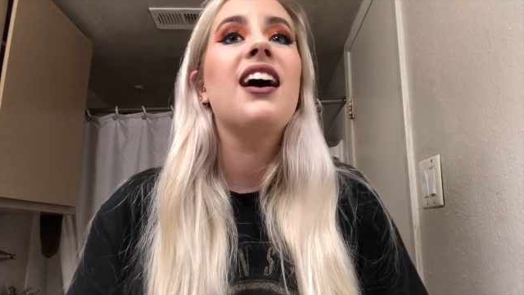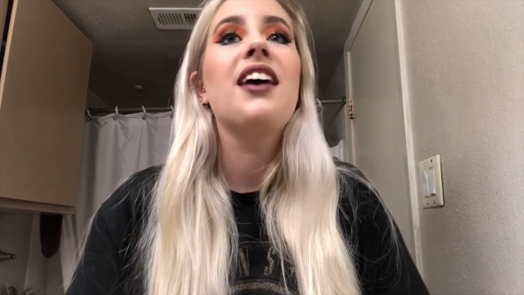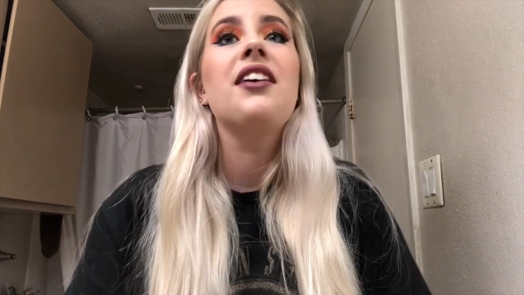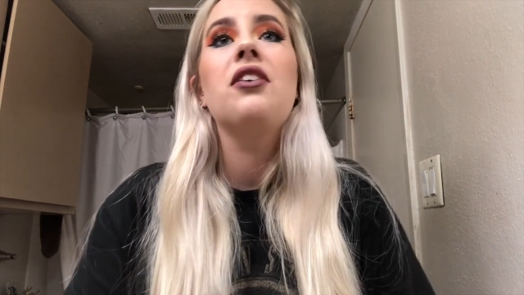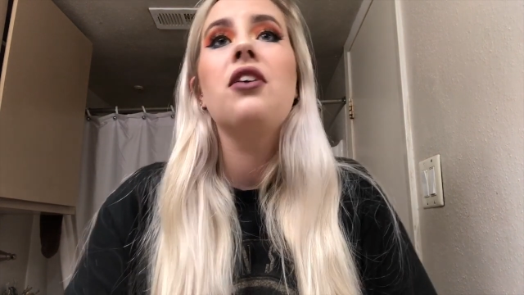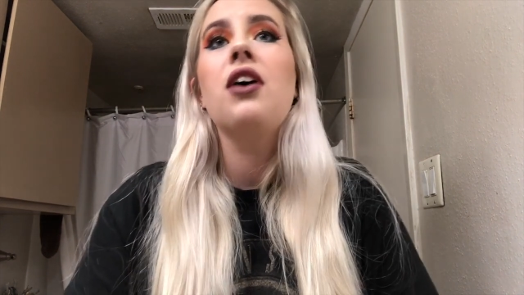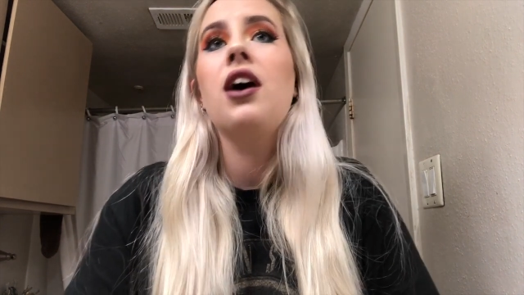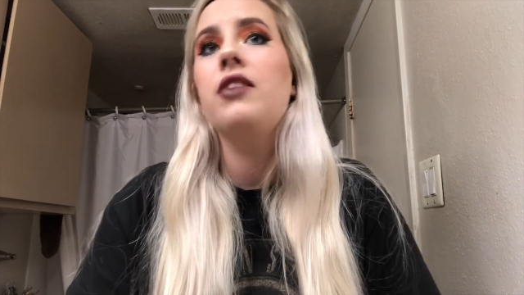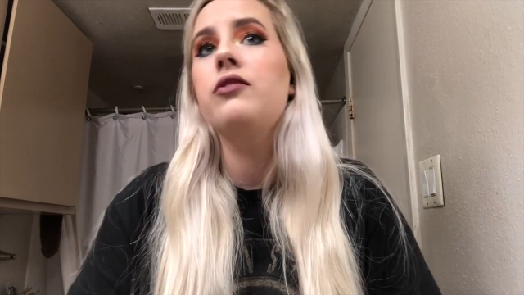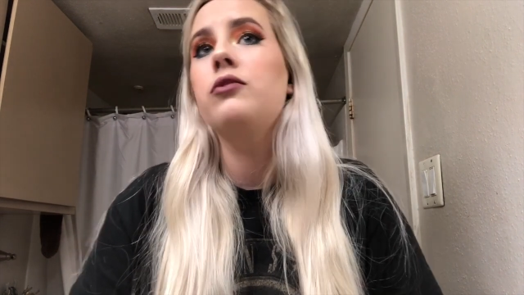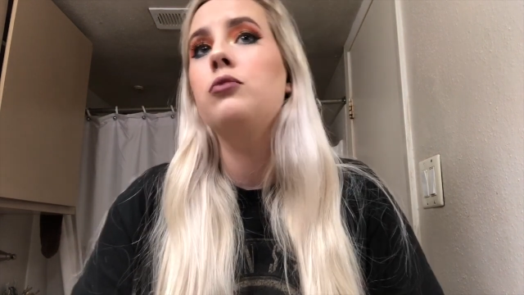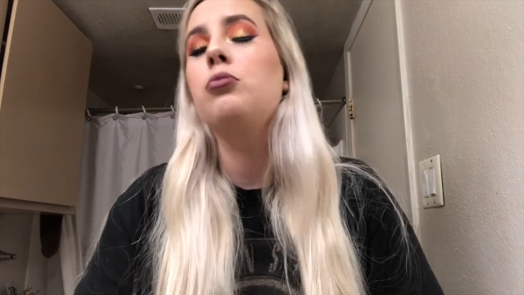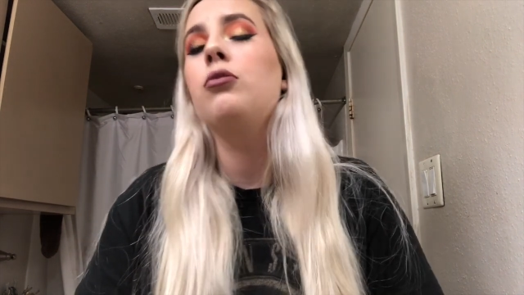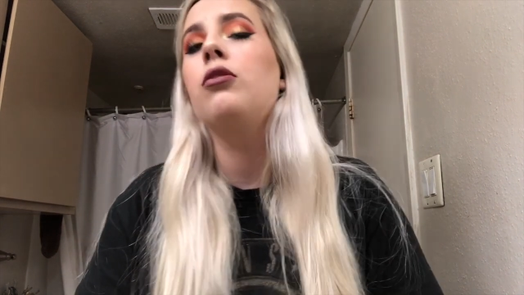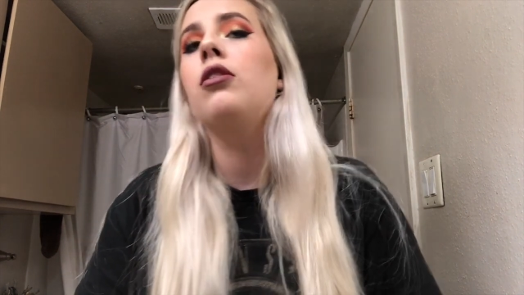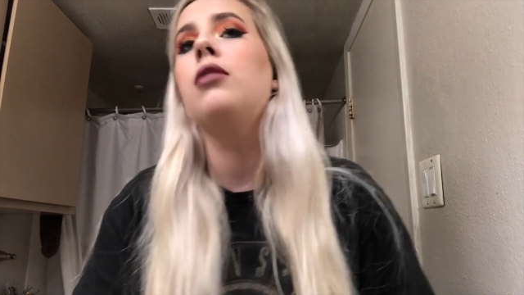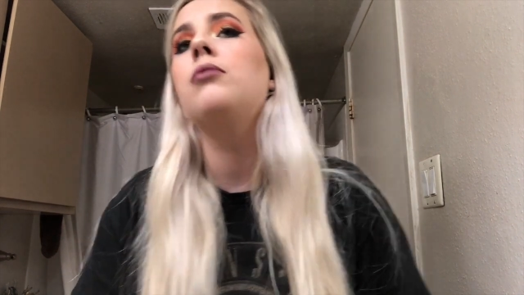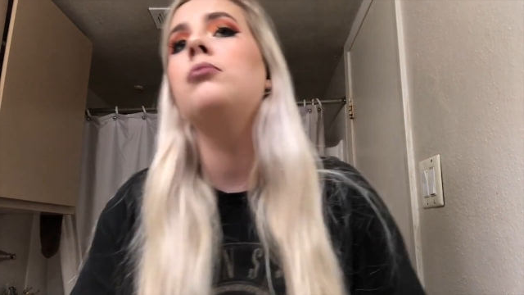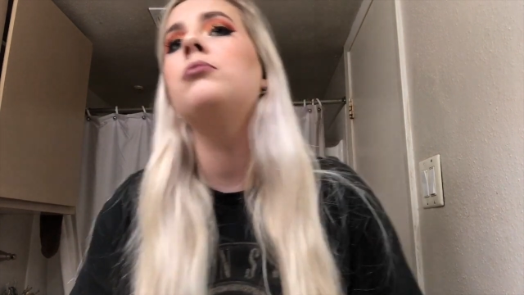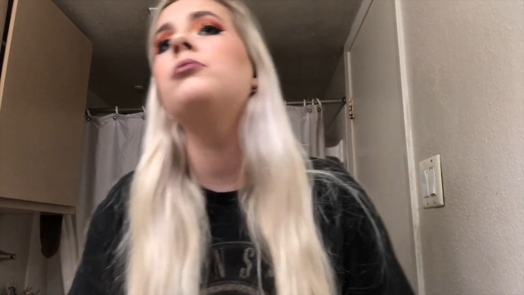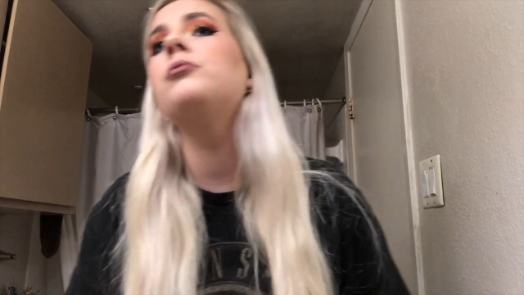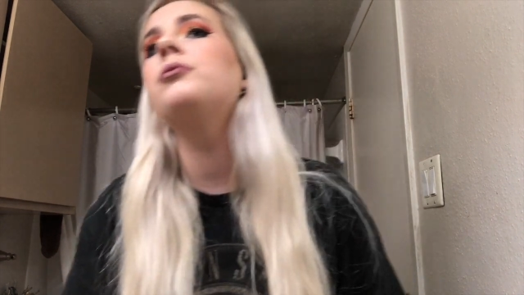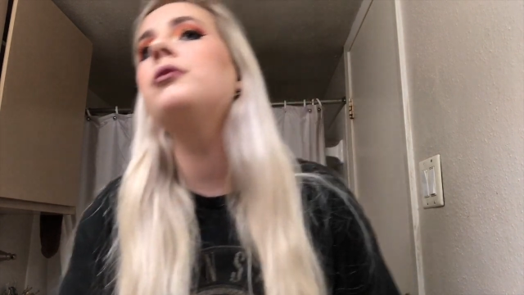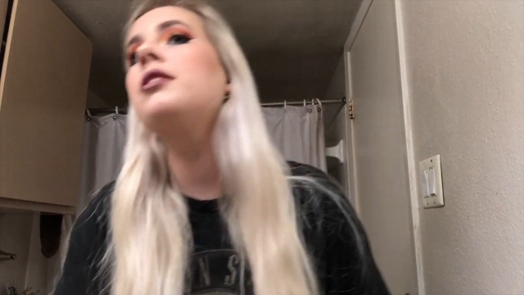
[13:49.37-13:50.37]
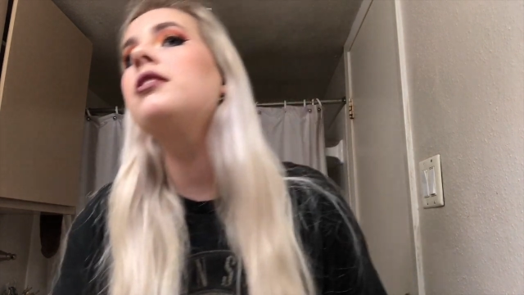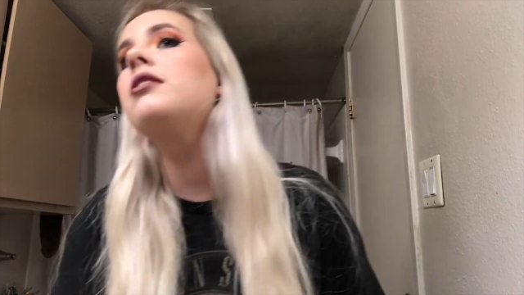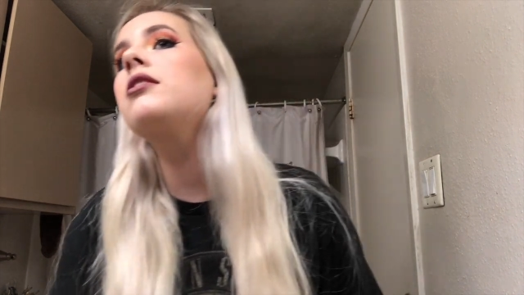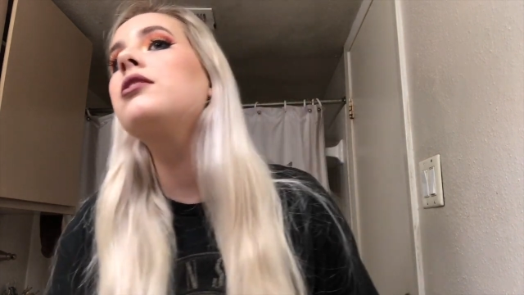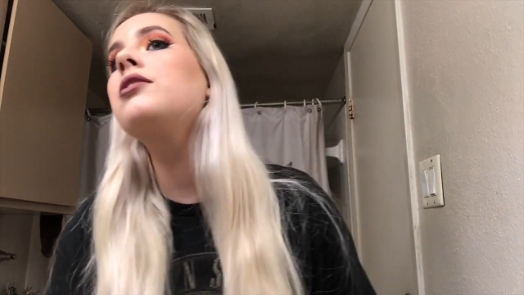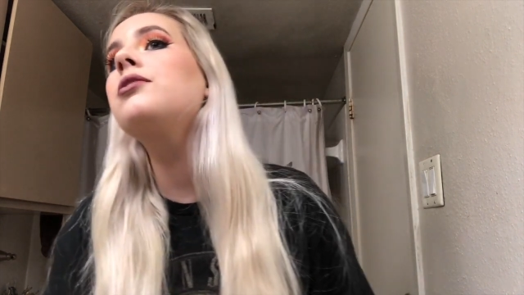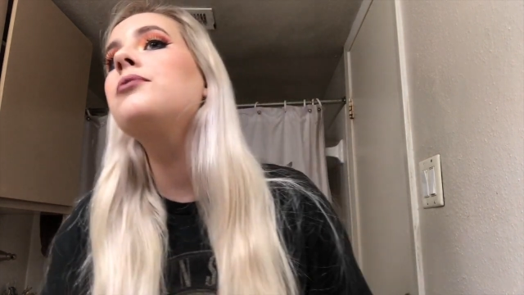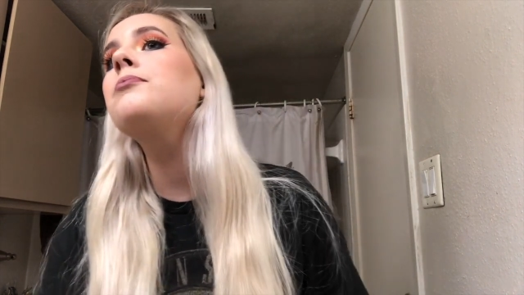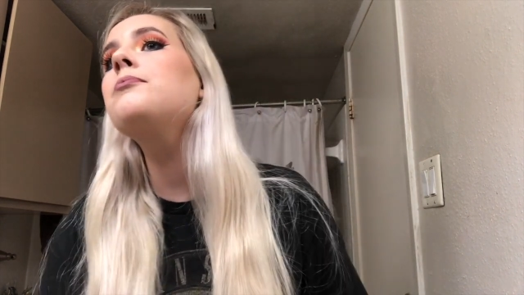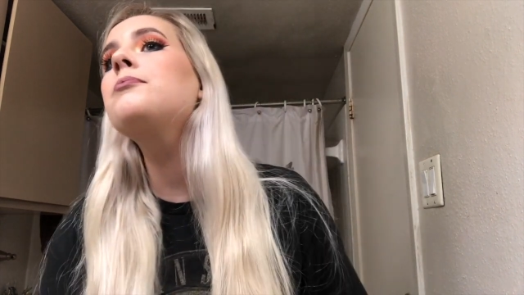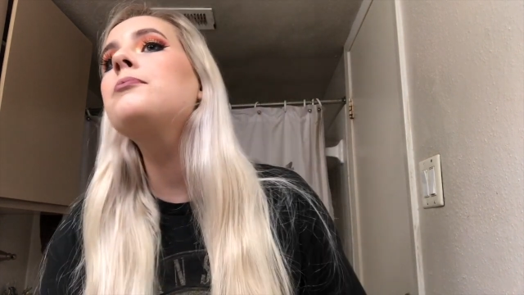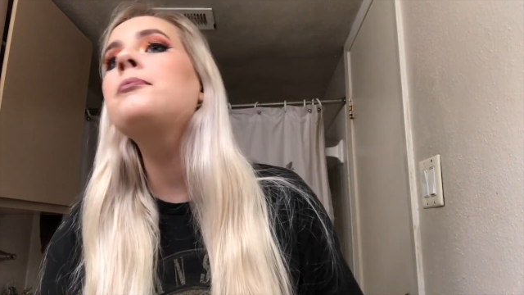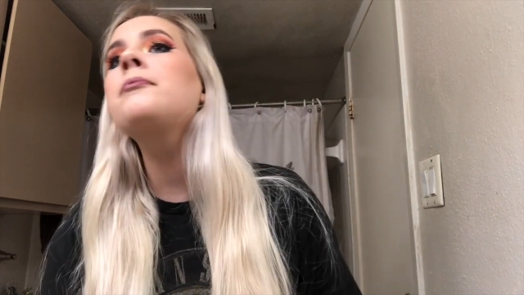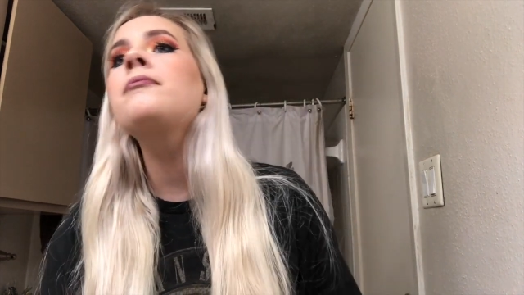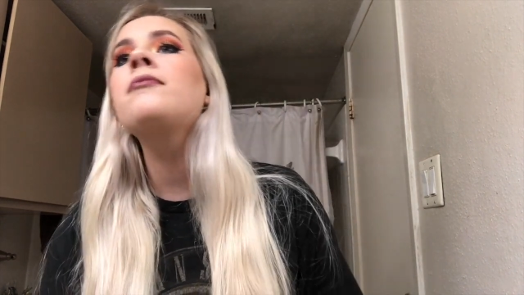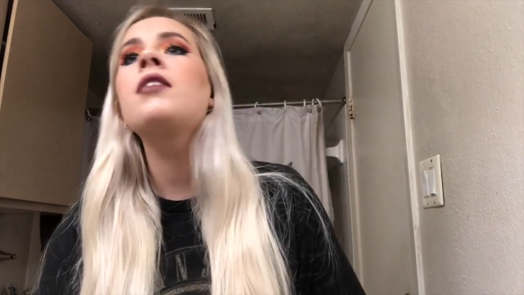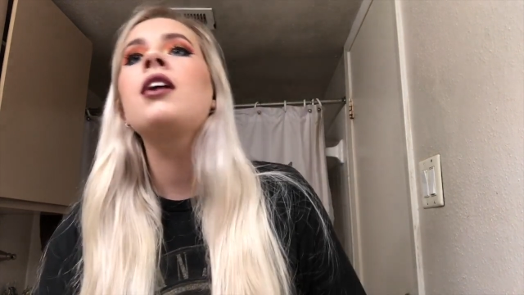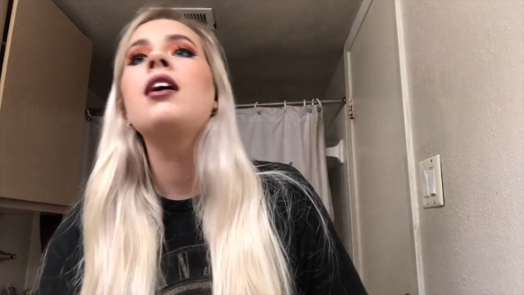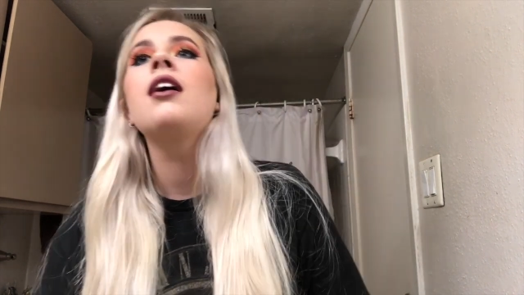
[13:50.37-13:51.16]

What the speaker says: I don't have a problem with them.